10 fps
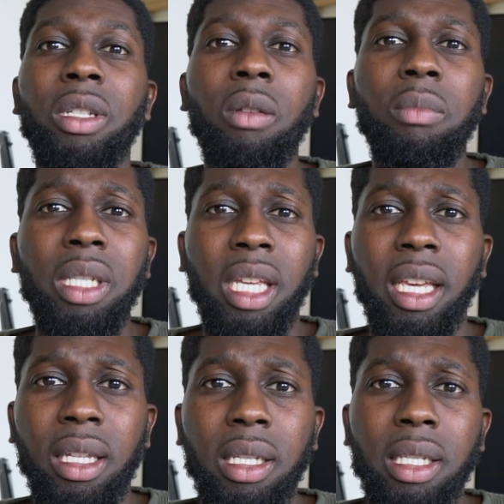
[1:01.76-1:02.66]
some
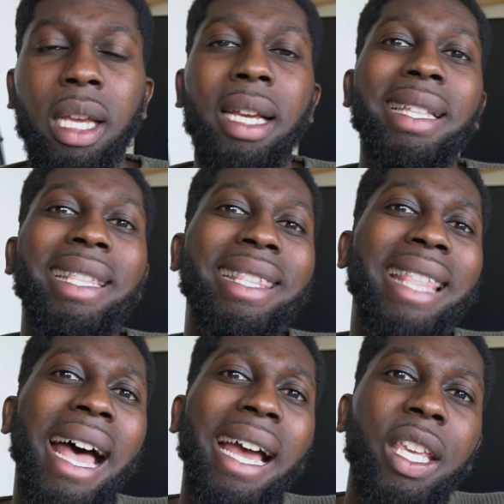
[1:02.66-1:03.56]
skills
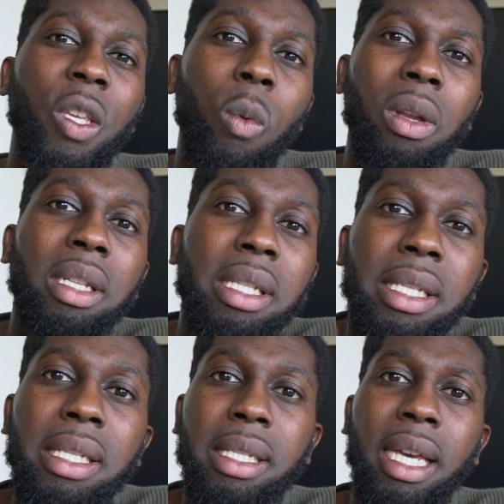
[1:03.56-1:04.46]
that you want to
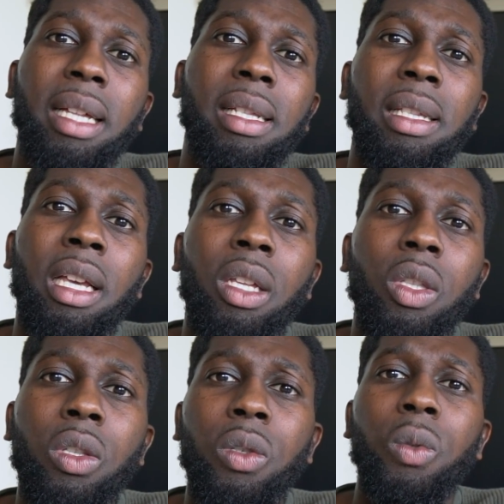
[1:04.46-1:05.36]
sell
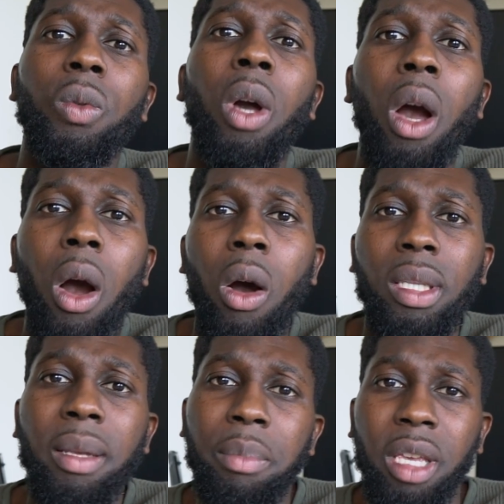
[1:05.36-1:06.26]
to
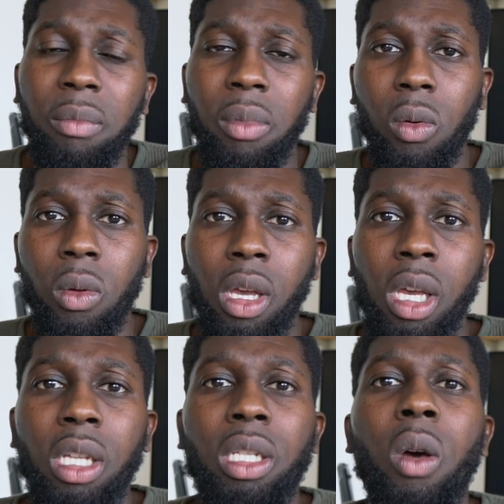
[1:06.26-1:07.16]
other people.
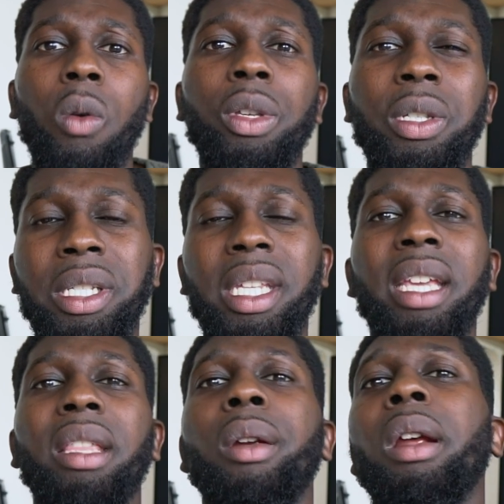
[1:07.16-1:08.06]
So you
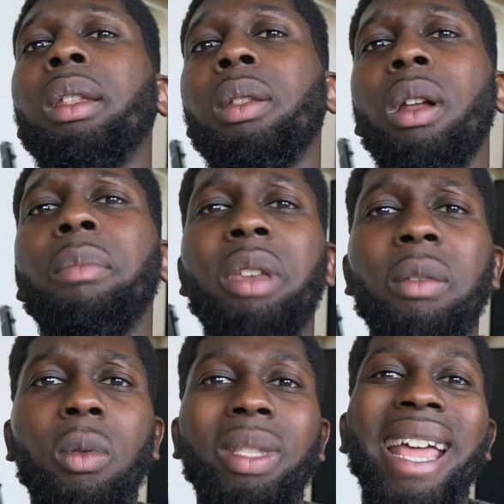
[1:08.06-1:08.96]
see, there are a lot of
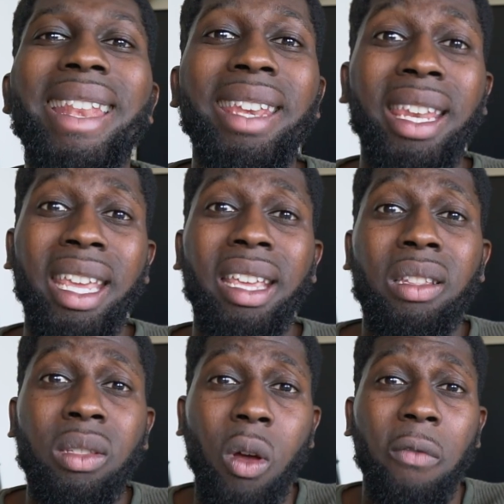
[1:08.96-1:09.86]
people that
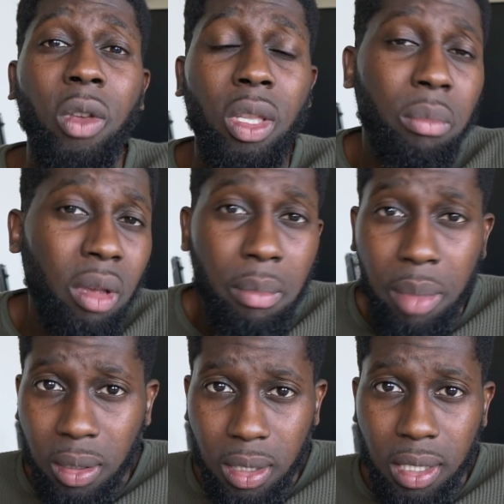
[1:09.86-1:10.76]
need software to be
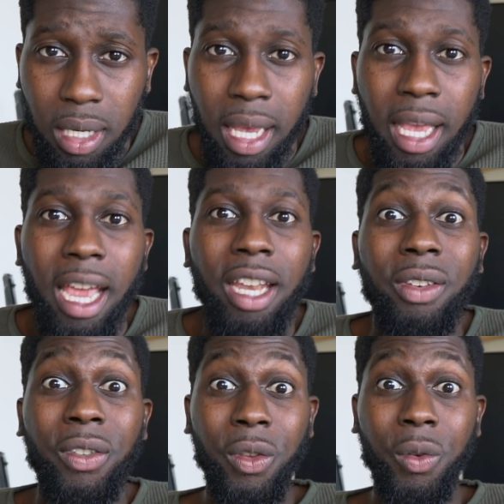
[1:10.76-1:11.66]
built,
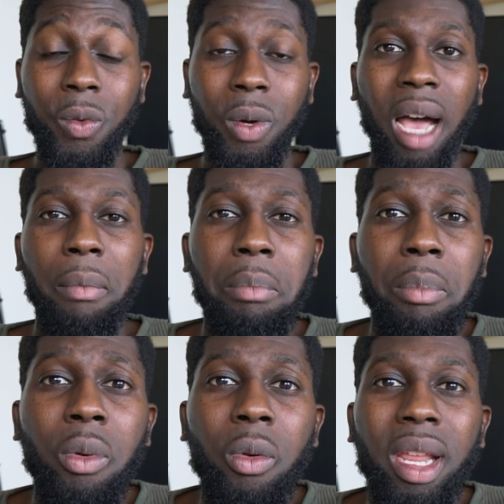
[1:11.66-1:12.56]
and you, I'm
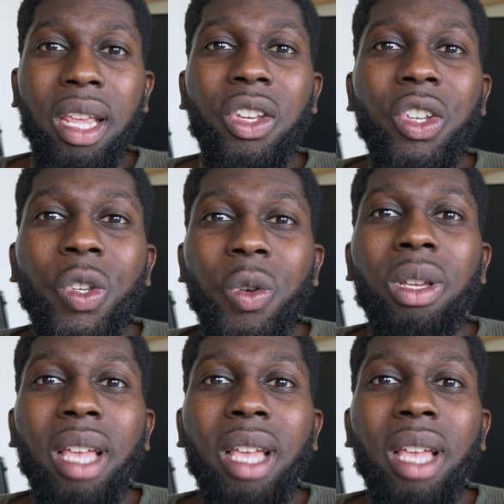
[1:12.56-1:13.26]
pretty sure